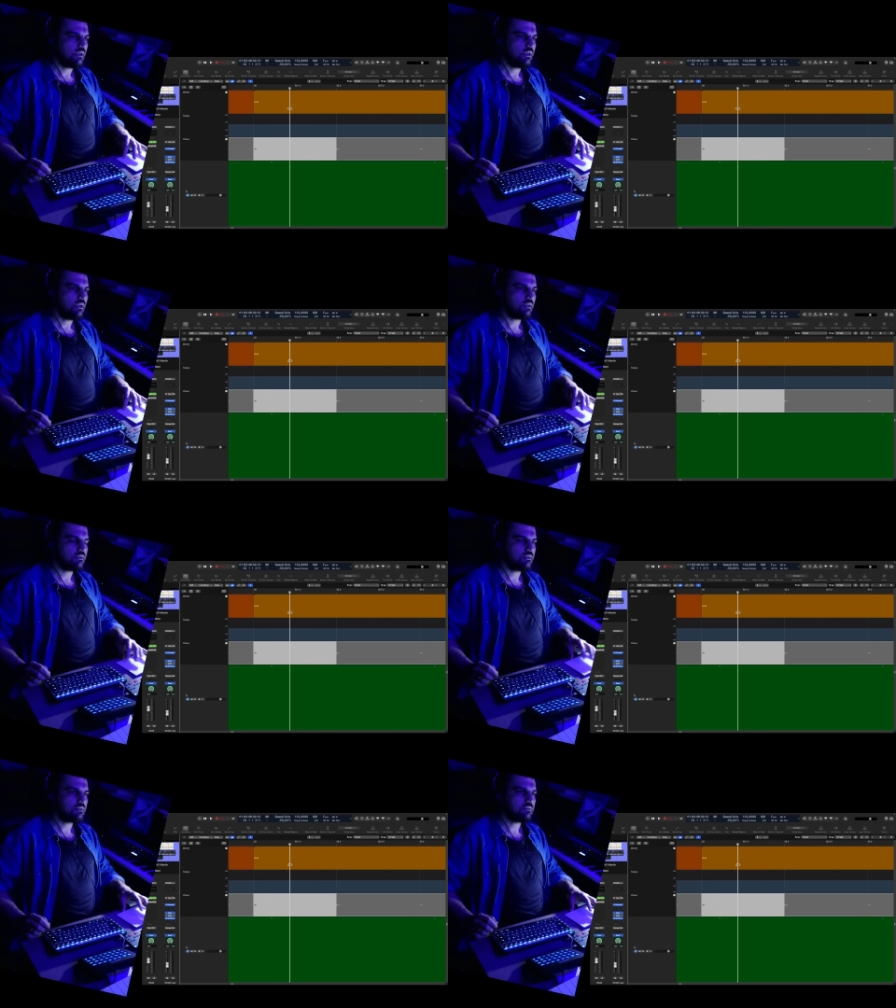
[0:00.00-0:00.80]

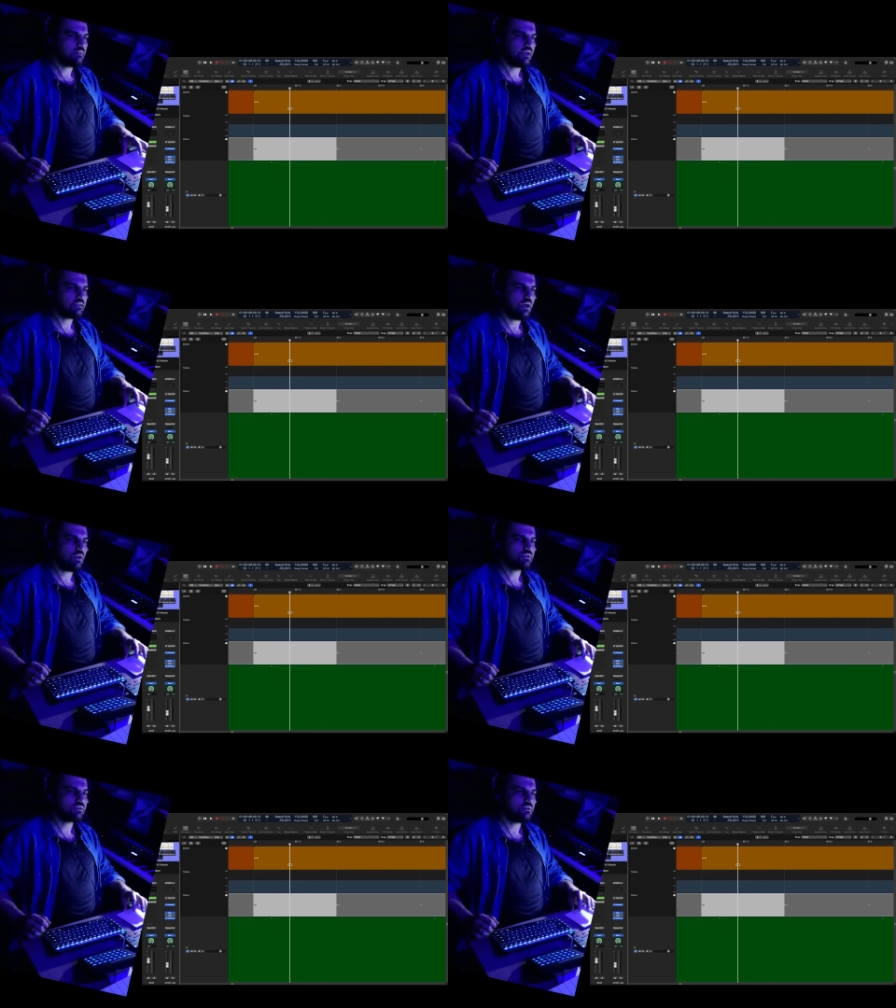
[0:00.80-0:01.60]
This might
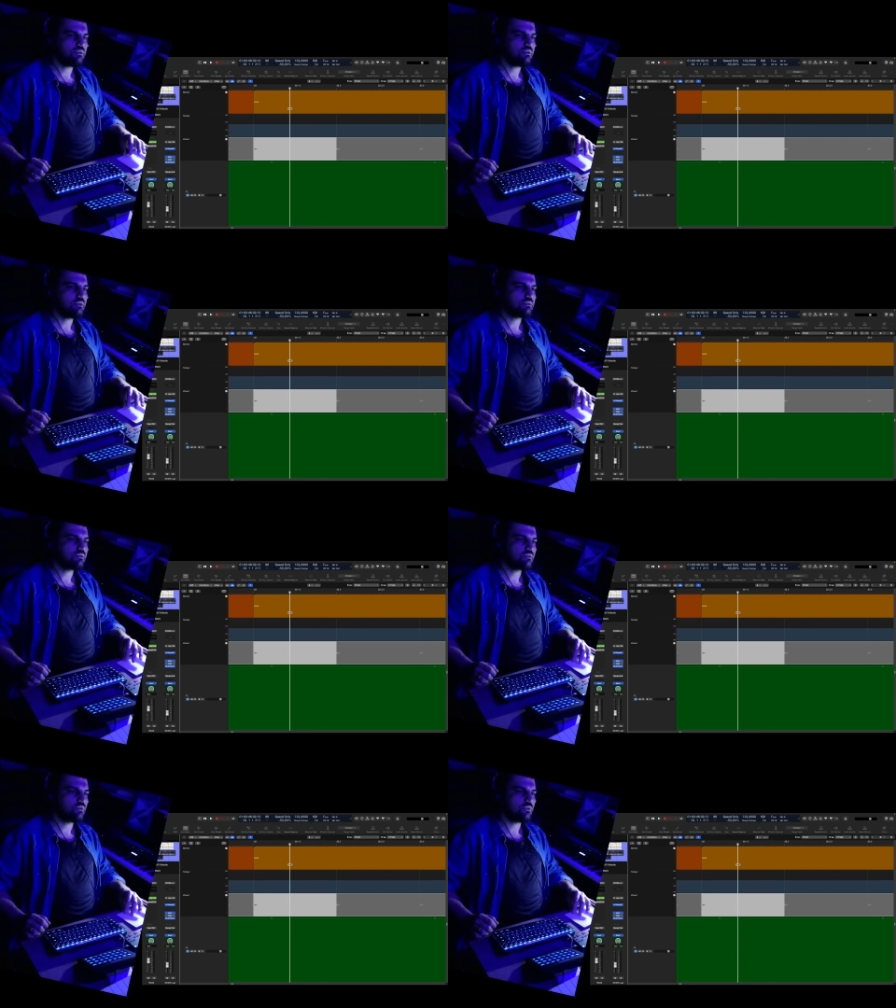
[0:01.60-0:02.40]
also
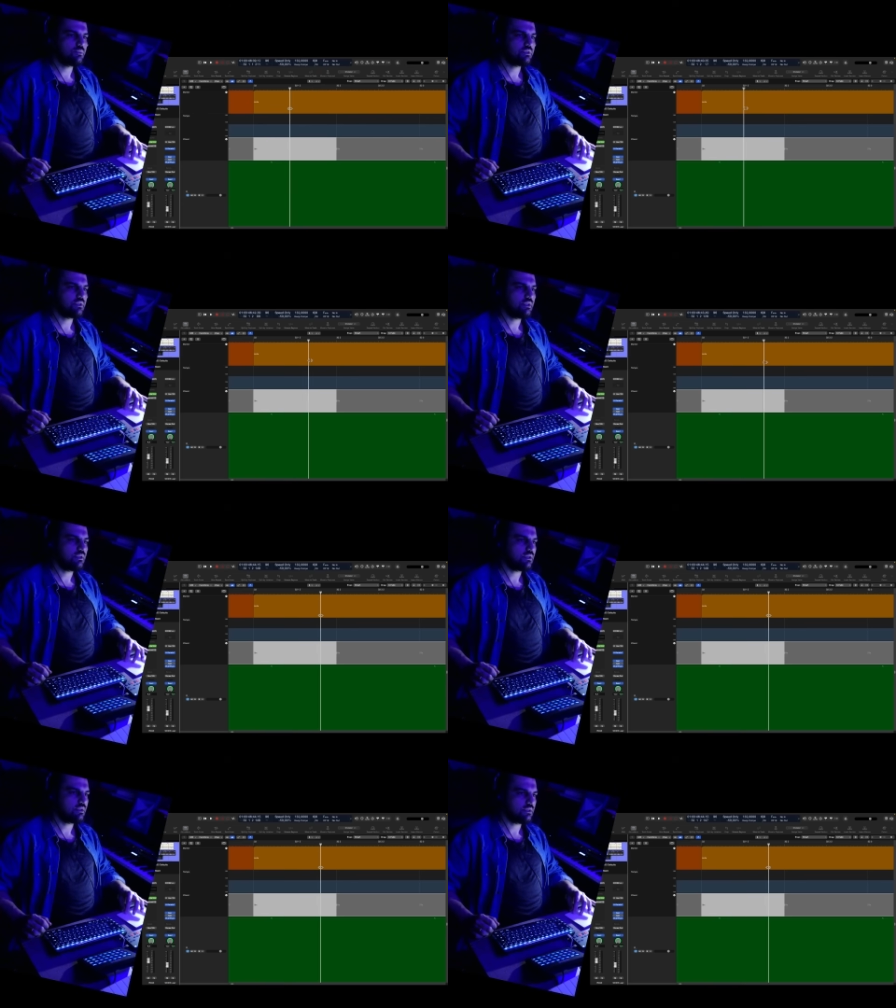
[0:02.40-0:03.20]
disturb
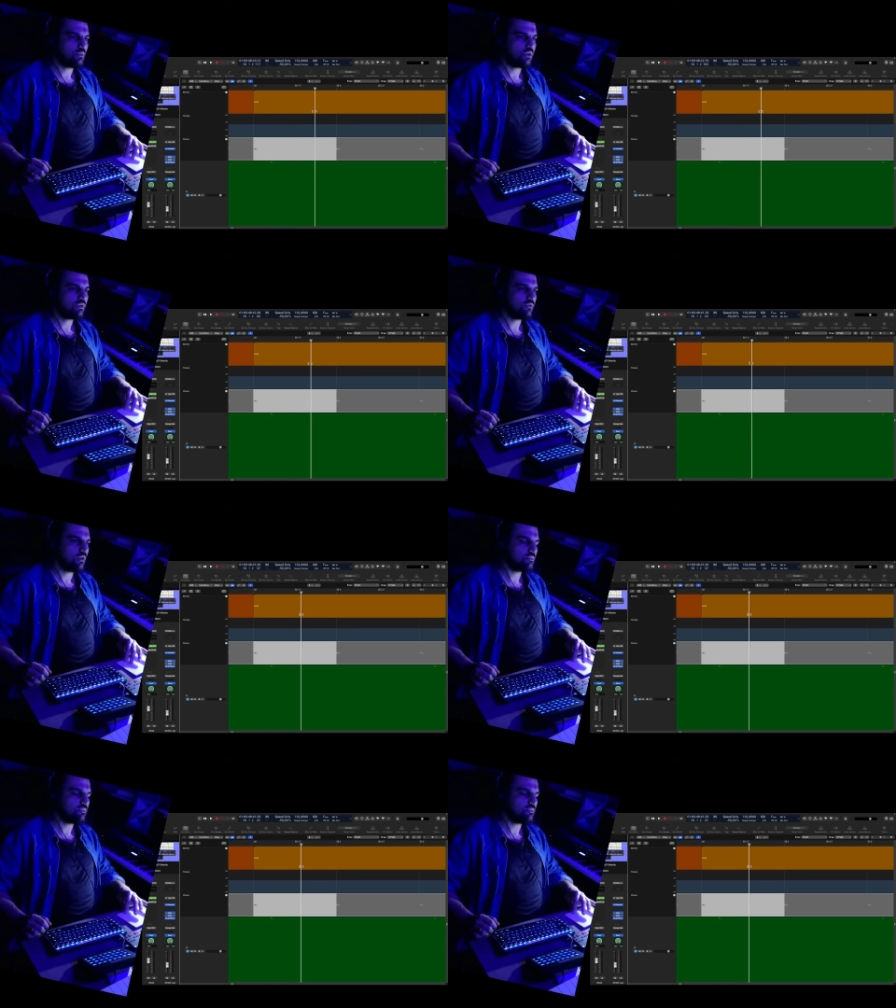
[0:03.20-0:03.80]
the workflow,